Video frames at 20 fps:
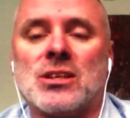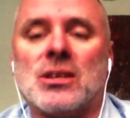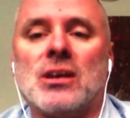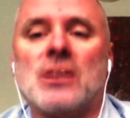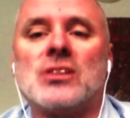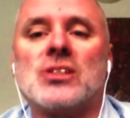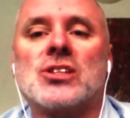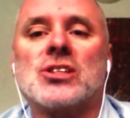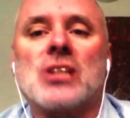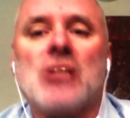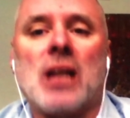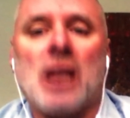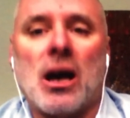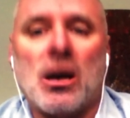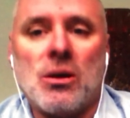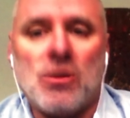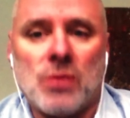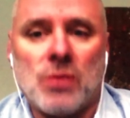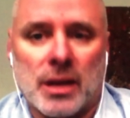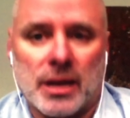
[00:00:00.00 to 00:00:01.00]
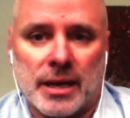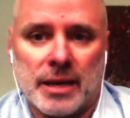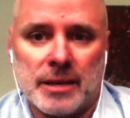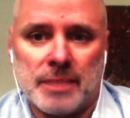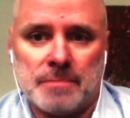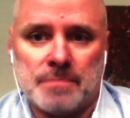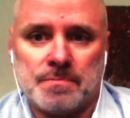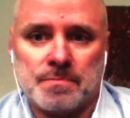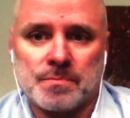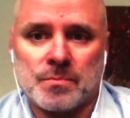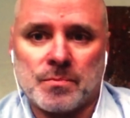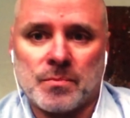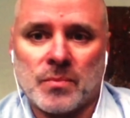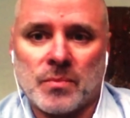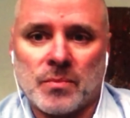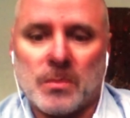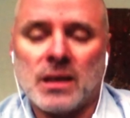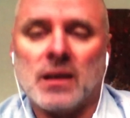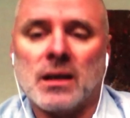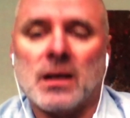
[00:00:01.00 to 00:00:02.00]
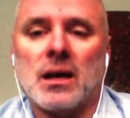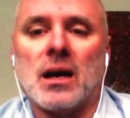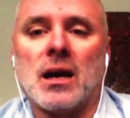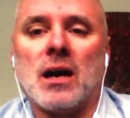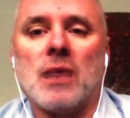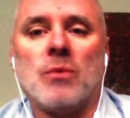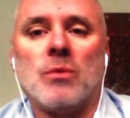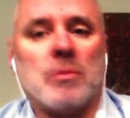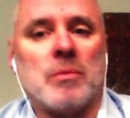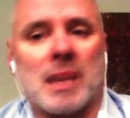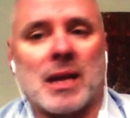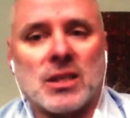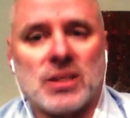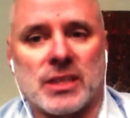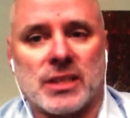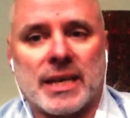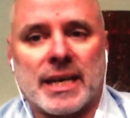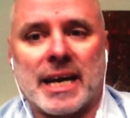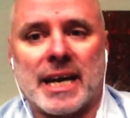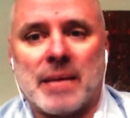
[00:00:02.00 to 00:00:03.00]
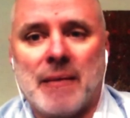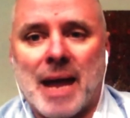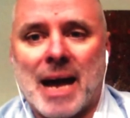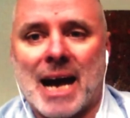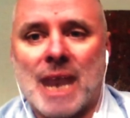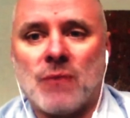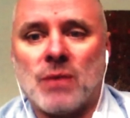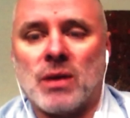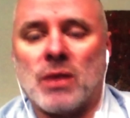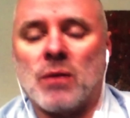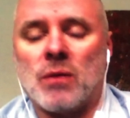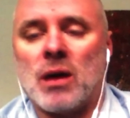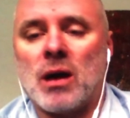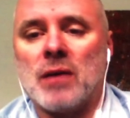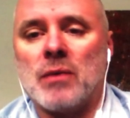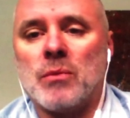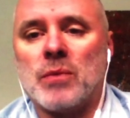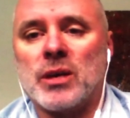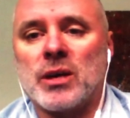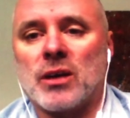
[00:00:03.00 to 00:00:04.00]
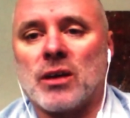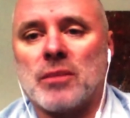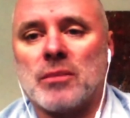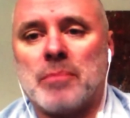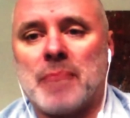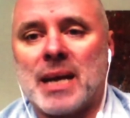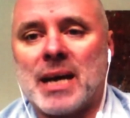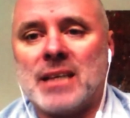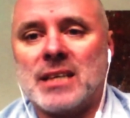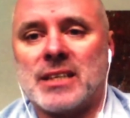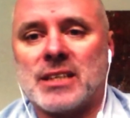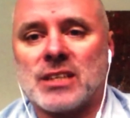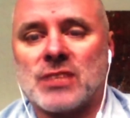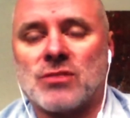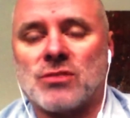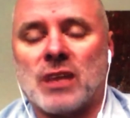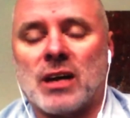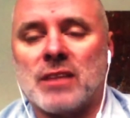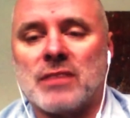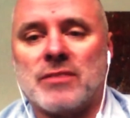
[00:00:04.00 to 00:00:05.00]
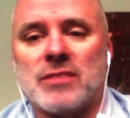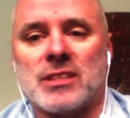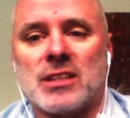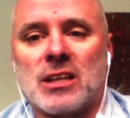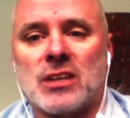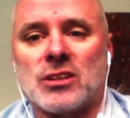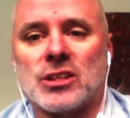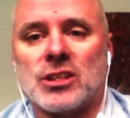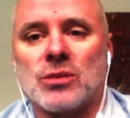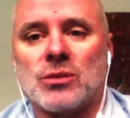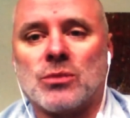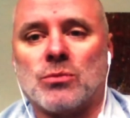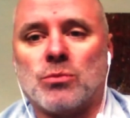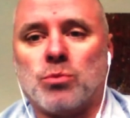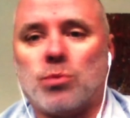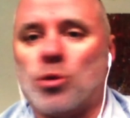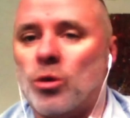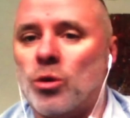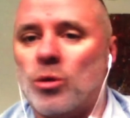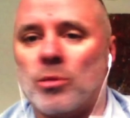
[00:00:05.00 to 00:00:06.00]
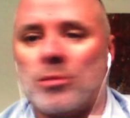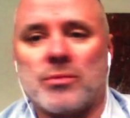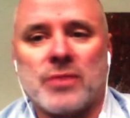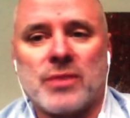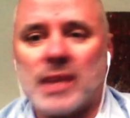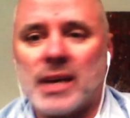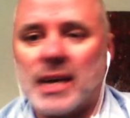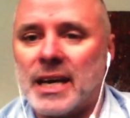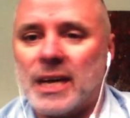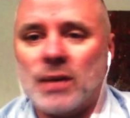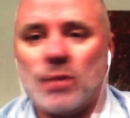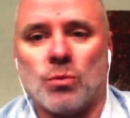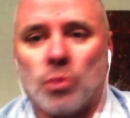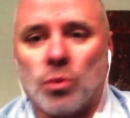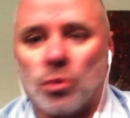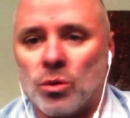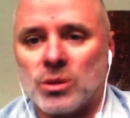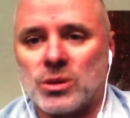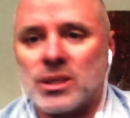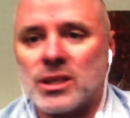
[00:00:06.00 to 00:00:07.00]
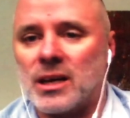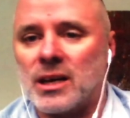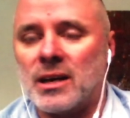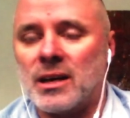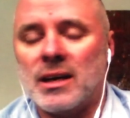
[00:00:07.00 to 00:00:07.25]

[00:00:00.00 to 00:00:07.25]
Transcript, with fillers: Slowly, uh, we managed to get him out. Uh, and we got the basics right the physiological warmth, heat, water,